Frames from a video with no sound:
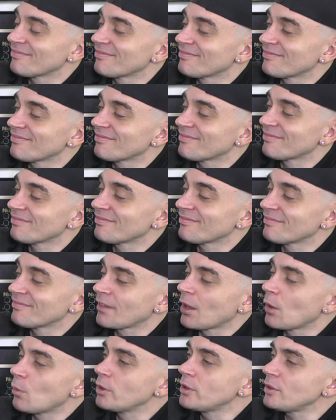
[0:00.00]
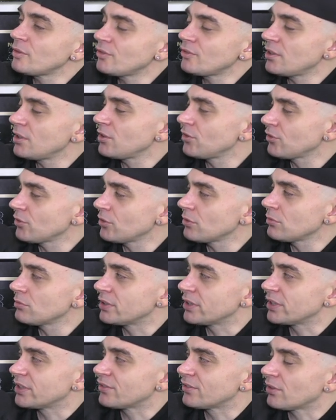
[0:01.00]
come to me. Were you still at
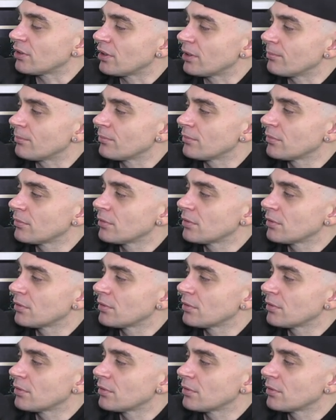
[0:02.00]
school at this time?